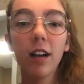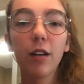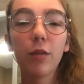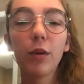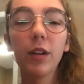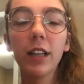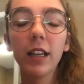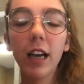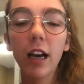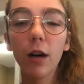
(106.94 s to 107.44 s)

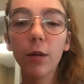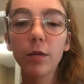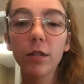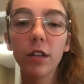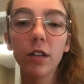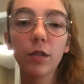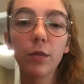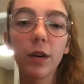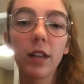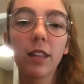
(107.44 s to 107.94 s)
really helps
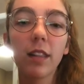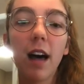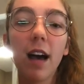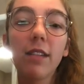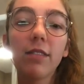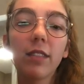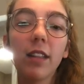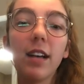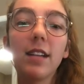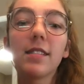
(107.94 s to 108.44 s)
us with
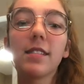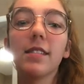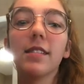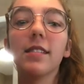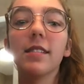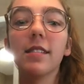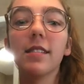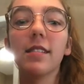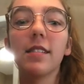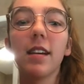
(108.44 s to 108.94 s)
life
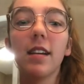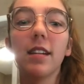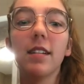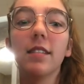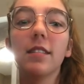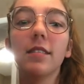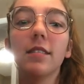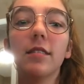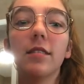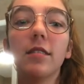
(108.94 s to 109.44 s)
lessons
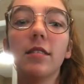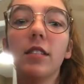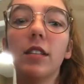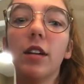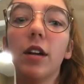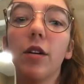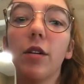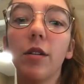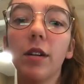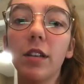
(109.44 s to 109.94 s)
and, you
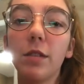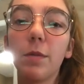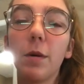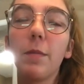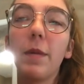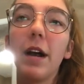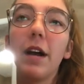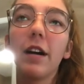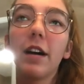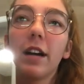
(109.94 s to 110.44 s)
know, is
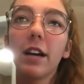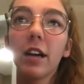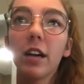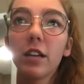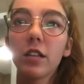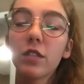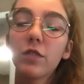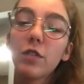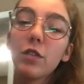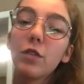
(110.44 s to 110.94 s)
preparing
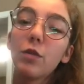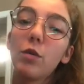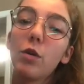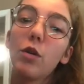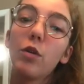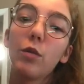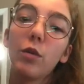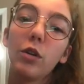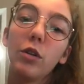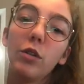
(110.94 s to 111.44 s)
us for the
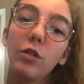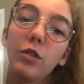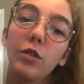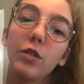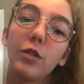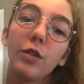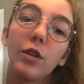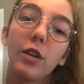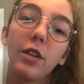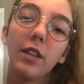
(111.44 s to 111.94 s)
real world
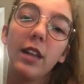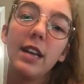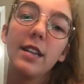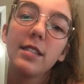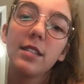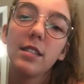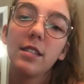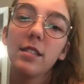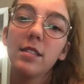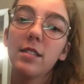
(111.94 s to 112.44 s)
through her
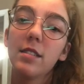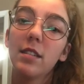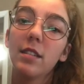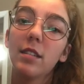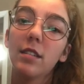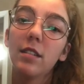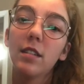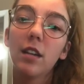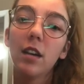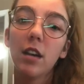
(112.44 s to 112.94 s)
lessons
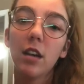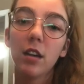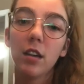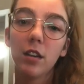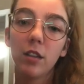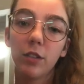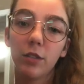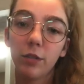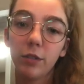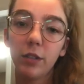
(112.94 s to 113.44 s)
and
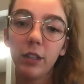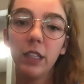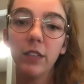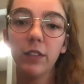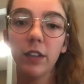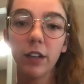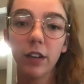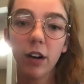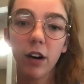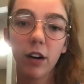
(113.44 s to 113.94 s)
through
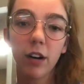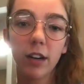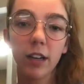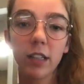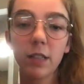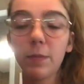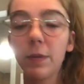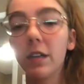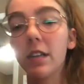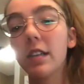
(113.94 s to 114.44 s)
even her
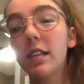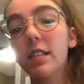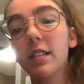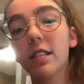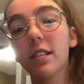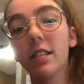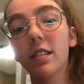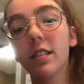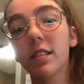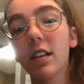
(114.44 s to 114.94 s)

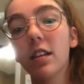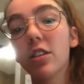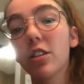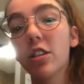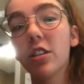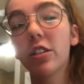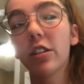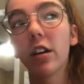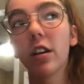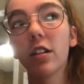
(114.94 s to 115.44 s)
experiences that she
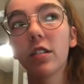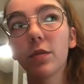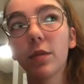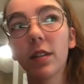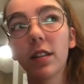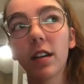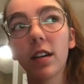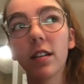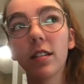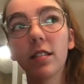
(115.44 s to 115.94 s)
shares
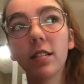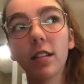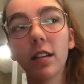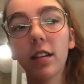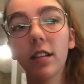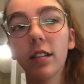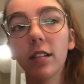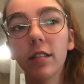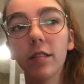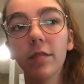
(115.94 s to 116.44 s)
with us.
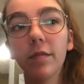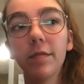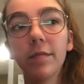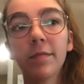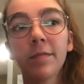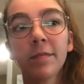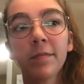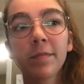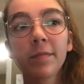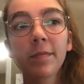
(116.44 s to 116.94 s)
And
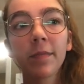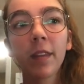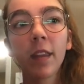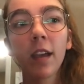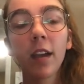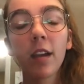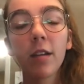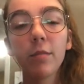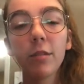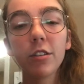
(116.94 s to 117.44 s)

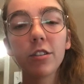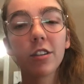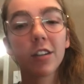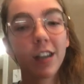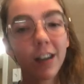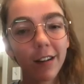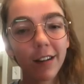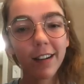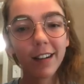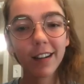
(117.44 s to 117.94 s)
Mr.
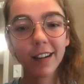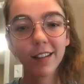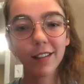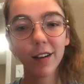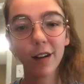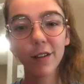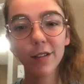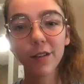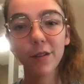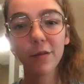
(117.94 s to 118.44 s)
Hewitt is
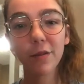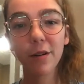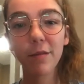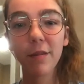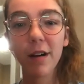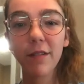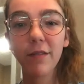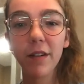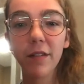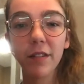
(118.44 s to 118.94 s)
also one of
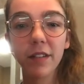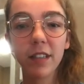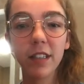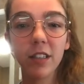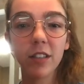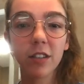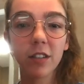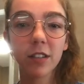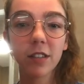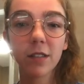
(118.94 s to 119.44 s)
my favorite
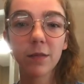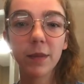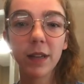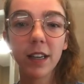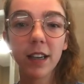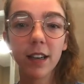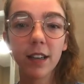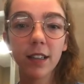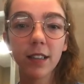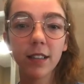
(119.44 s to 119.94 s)
teachers
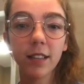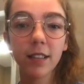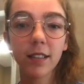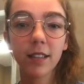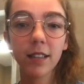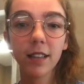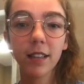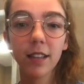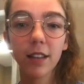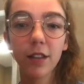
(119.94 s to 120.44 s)
because
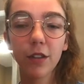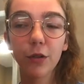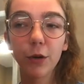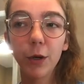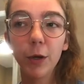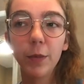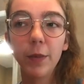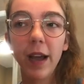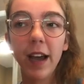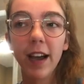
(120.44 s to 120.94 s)

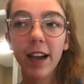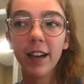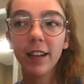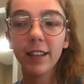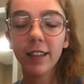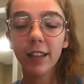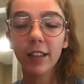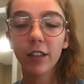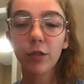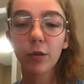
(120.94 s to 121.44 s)
through
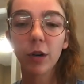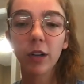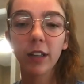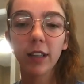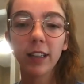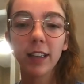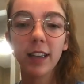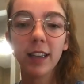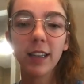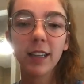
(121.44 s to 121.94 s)
band and
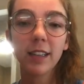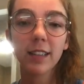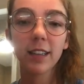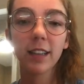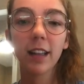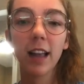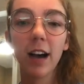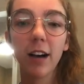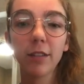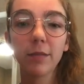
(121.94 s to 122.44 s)
twirling, he has
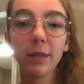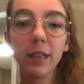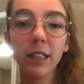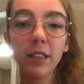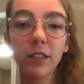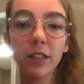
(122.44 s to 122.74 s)
allowed me